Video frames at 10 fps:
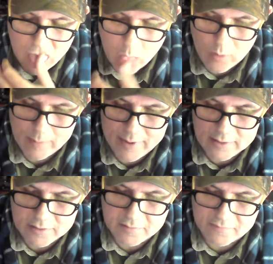what am I
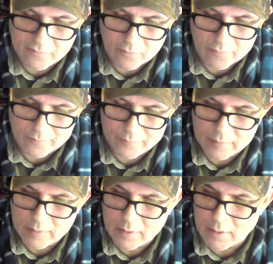looking for?
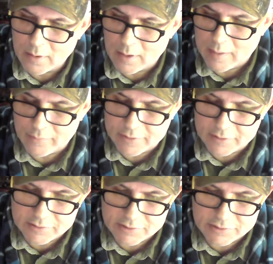I'm
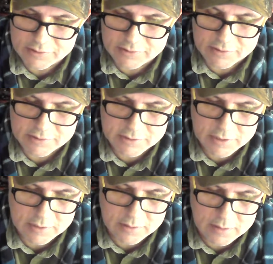looking just to
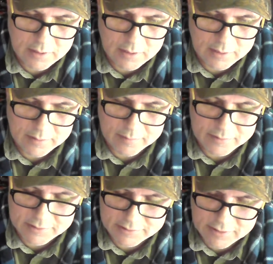see.
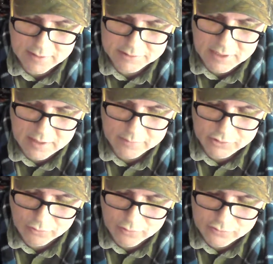He starts out
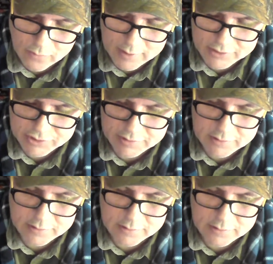with George
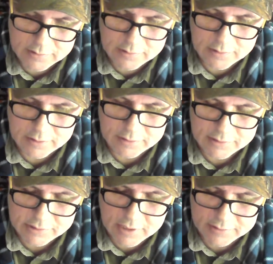Washington, and he
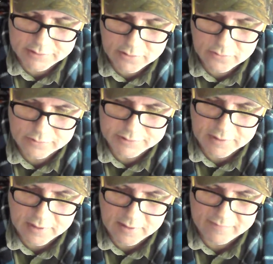does all this cool
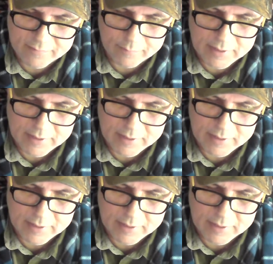stuff,